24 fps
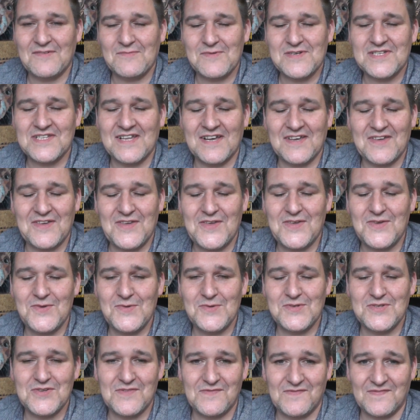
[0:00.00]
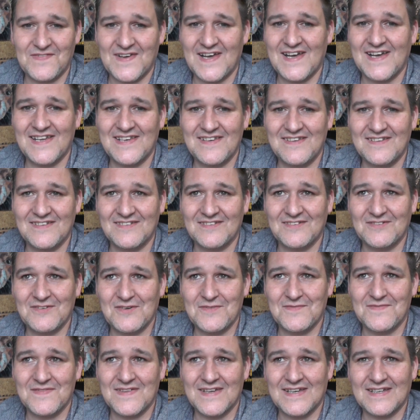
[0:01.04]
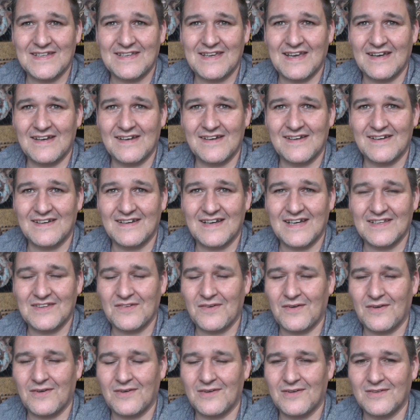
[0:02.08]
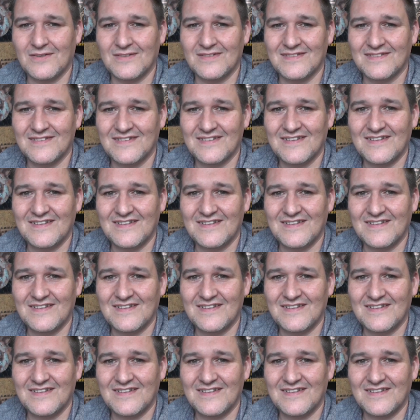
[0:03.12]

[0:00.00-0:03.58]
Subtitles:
I wasn't a huge fan of that car at all.